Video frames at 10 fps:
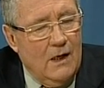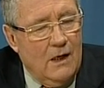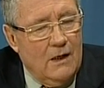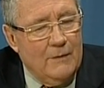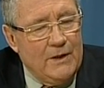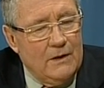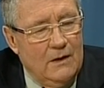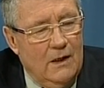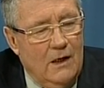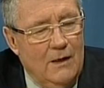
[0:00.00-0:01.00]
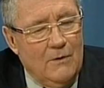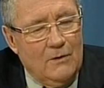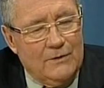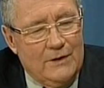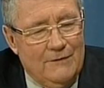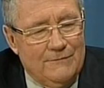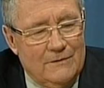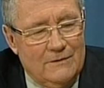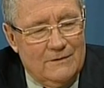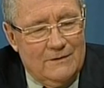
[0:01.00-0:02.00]
I mean, I'm old enough
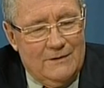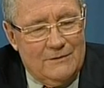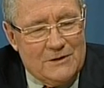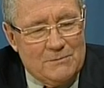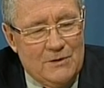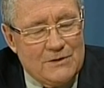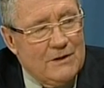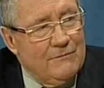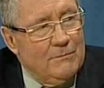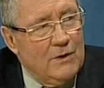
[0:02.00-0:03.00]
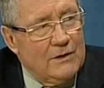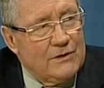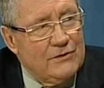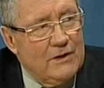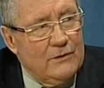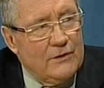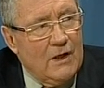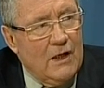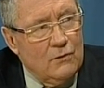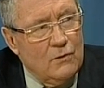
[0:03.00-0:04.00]
and experienced enough in politics to know that at
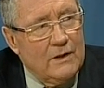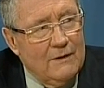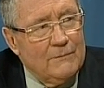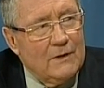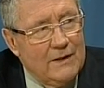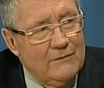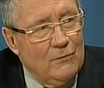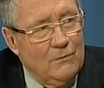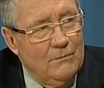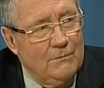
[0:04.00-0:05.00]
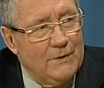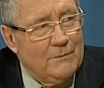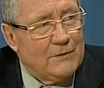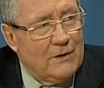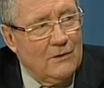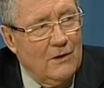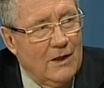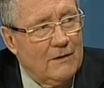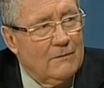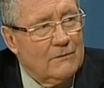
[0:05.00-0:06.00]
a local government level, people don't
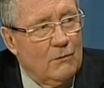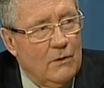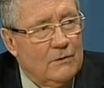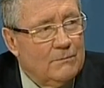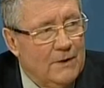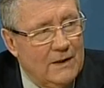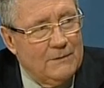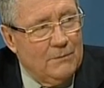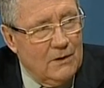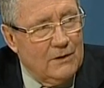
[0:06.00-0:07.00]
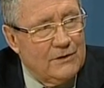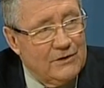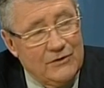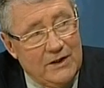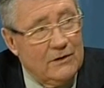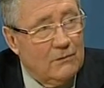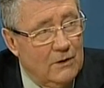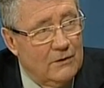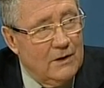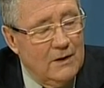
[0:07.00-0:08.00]
like, quote, party politics, end quote.